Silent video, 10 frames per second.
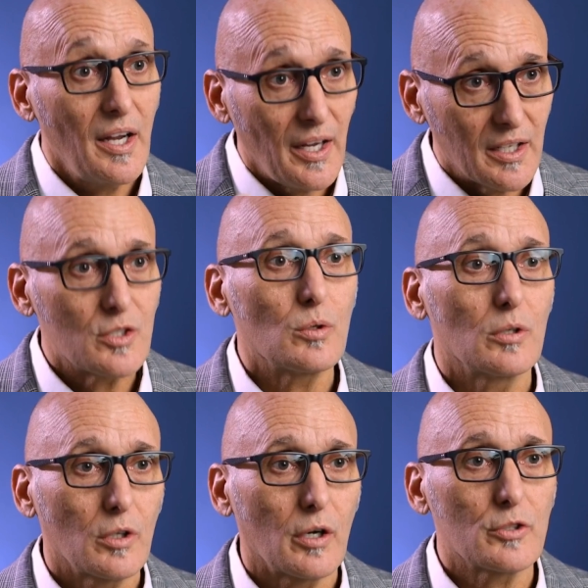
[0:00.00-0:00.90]
and to a
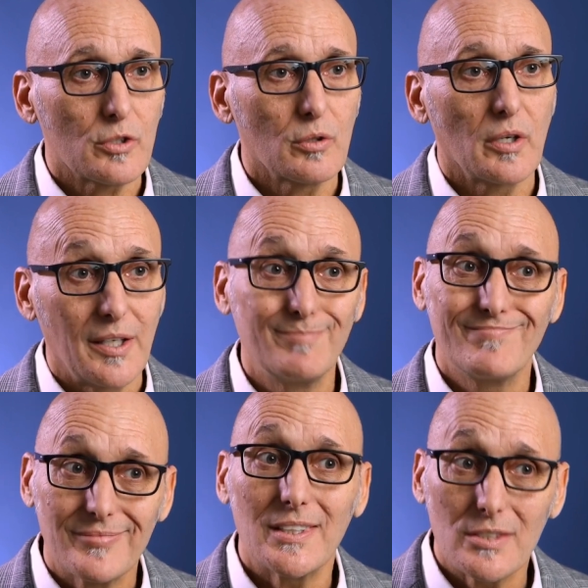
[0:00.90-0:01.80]
large degree
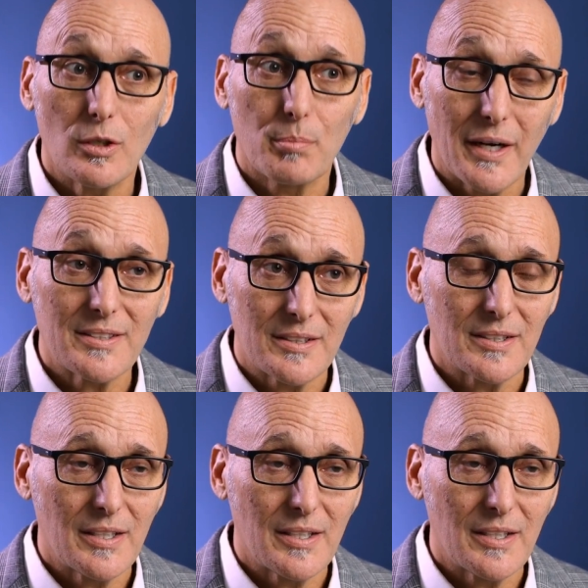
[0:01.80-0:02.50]
is still present